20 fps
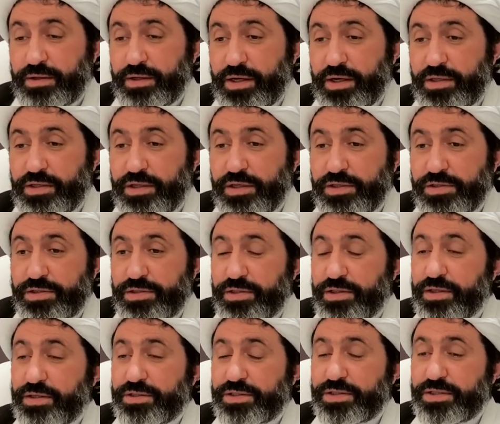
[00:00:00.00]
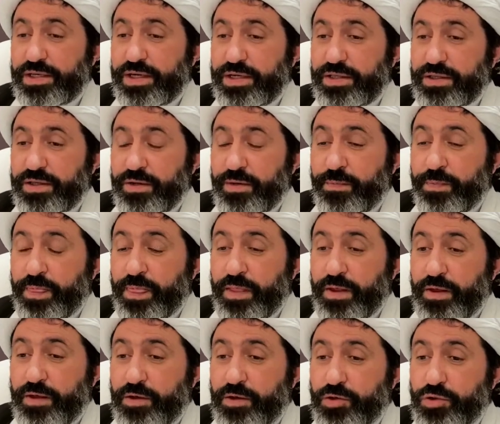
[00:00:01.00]
it is said
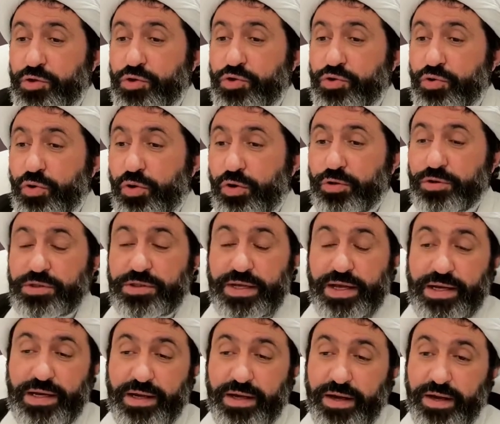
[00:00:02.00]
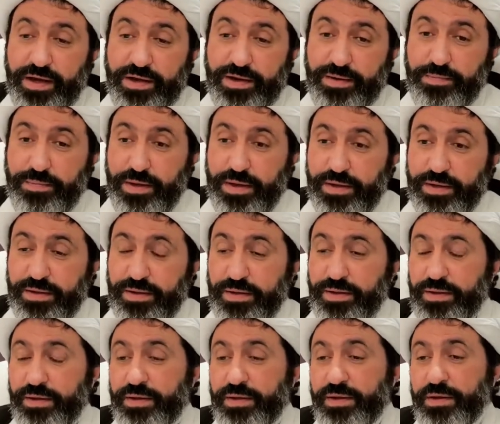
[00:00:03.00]
yu'ta al-hikmah,
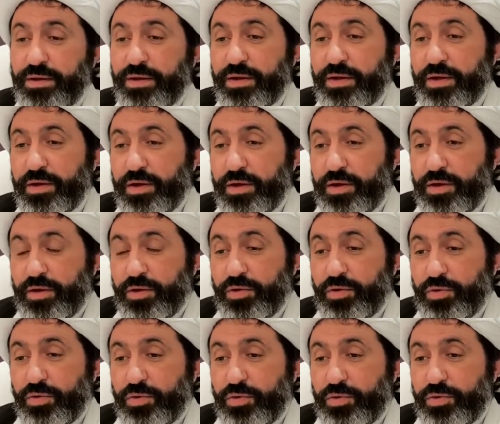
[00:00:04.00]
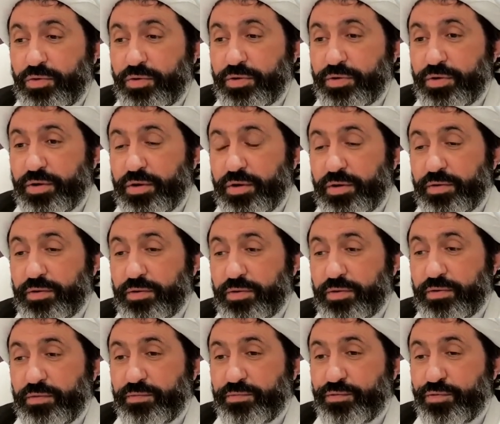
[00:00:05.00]
or
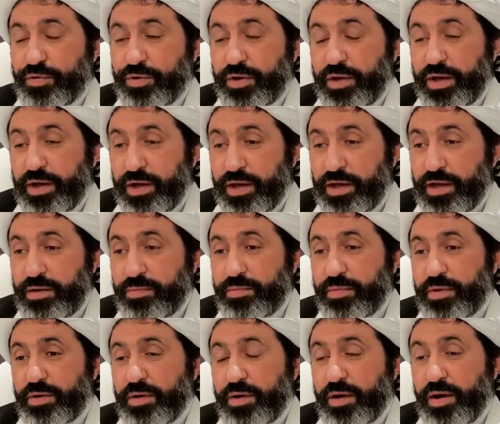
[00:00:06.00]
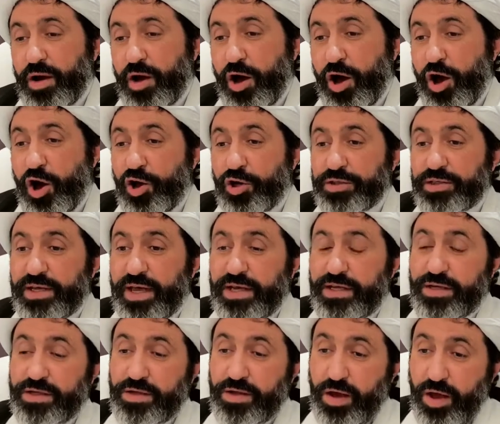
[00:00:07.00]
for ilm
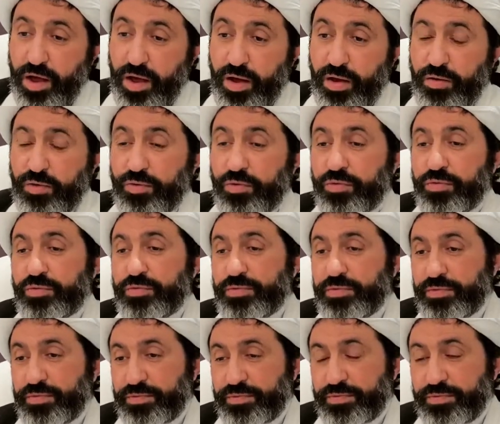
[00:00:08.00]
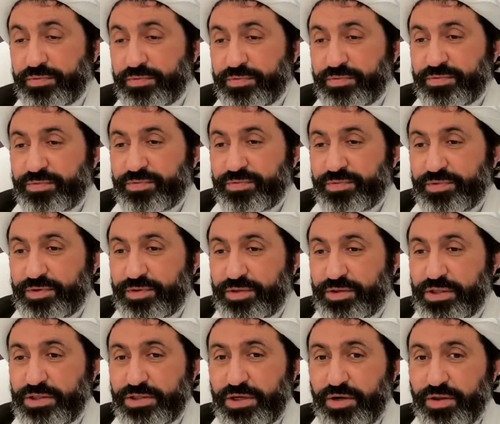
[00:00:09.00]
atainahu.
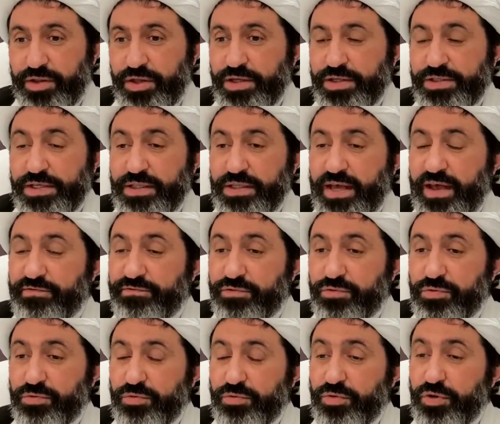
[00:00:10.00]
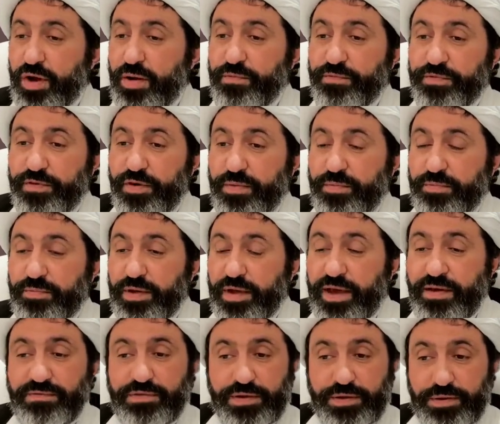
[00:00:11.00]
These are things that have come from
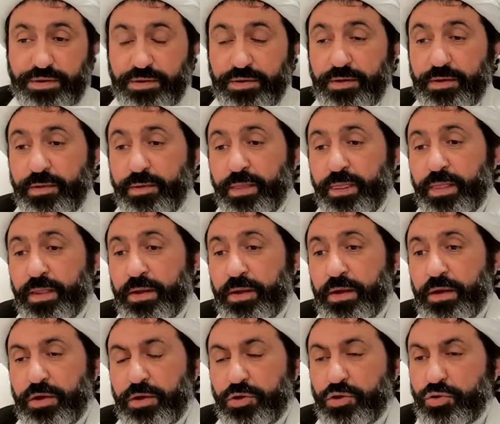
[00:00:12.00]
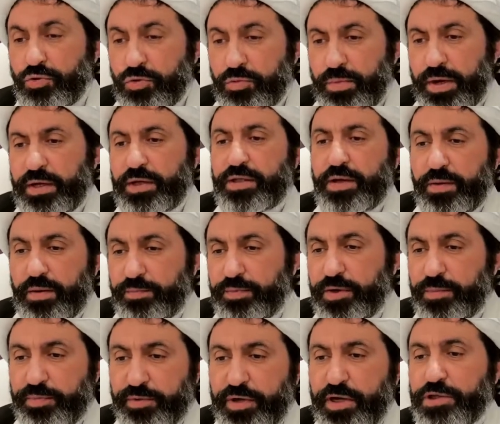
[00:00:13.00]
heaven. You make the
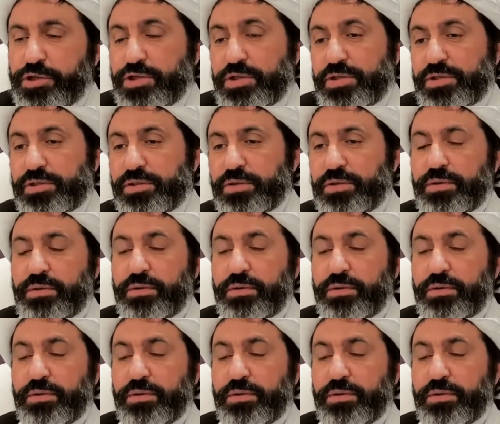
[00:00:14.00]
preparations.